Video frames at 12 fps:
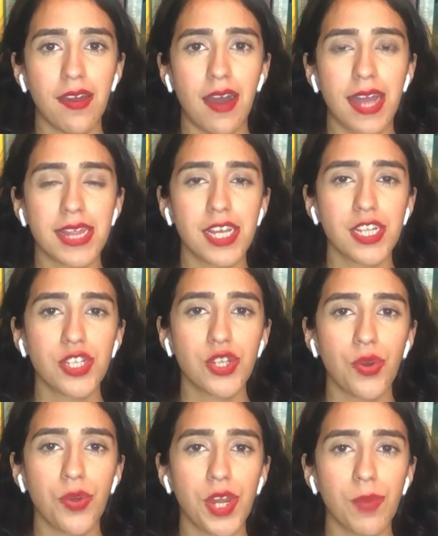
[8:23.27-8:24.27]
I think
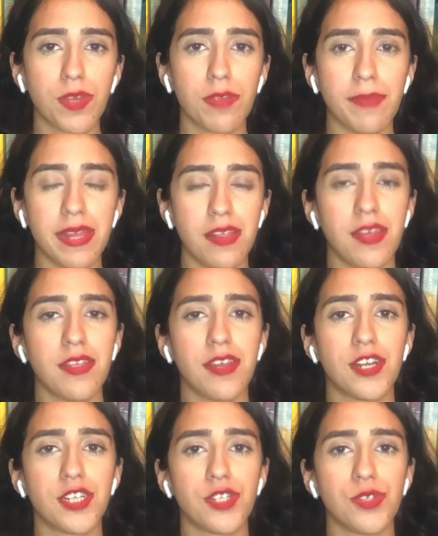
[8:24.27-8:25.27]
Tony was mainly
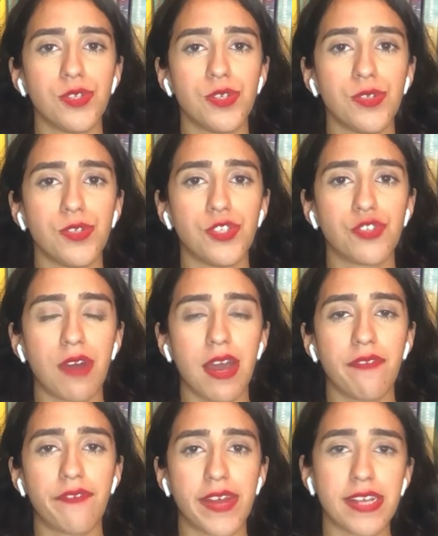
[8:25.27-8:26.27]
there to
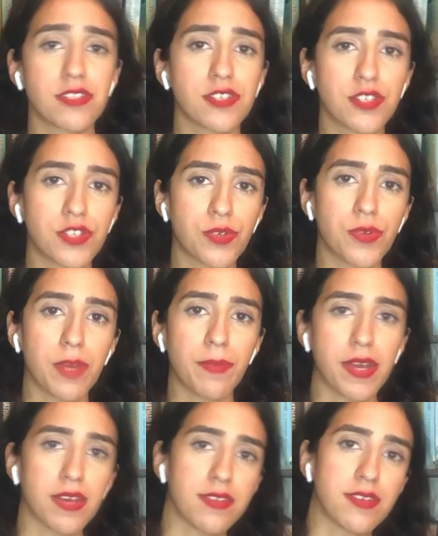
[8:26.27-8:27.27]
drive Frances' story
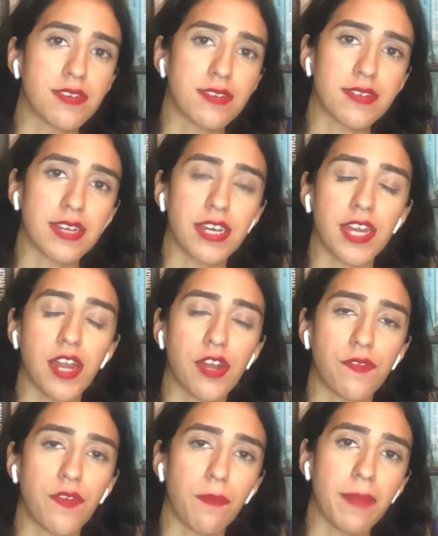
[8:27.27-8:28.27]
because there was a hint
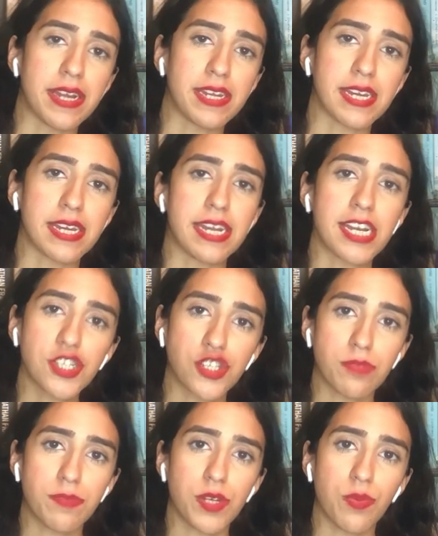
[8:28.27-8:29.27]
of romantic connection
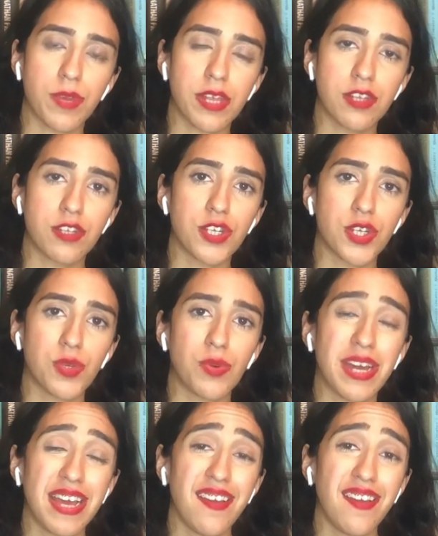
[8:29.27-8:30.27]
between the two,
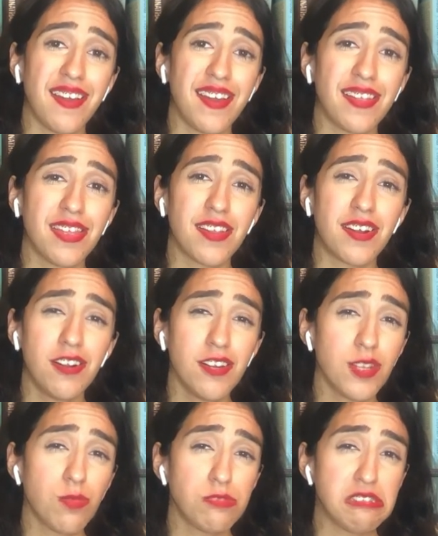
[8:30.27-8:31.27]
and Lars
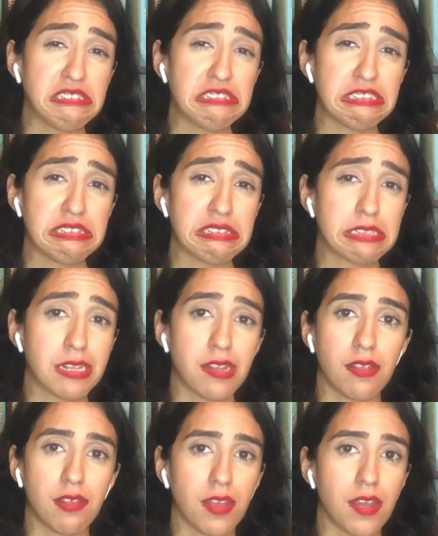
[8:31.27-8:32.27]
was just
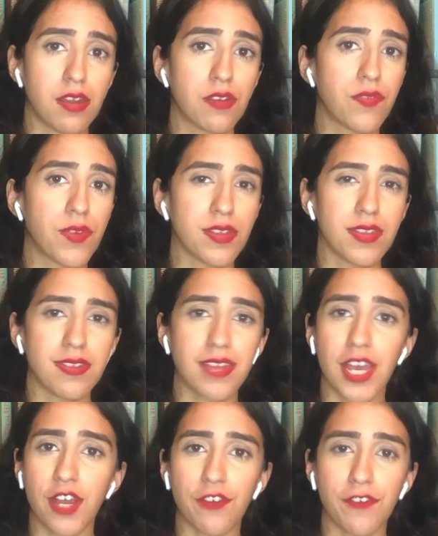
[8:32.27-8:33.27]
there for the
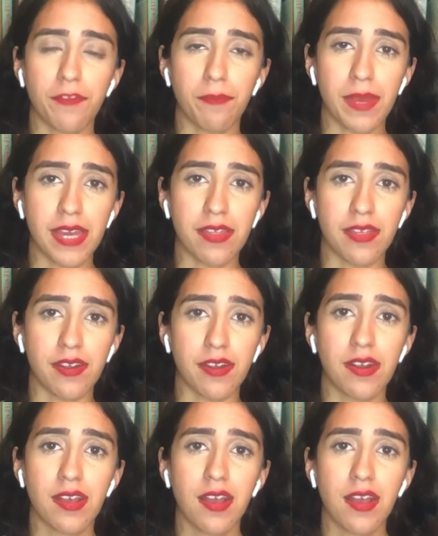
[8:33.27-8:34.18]
sake of being there.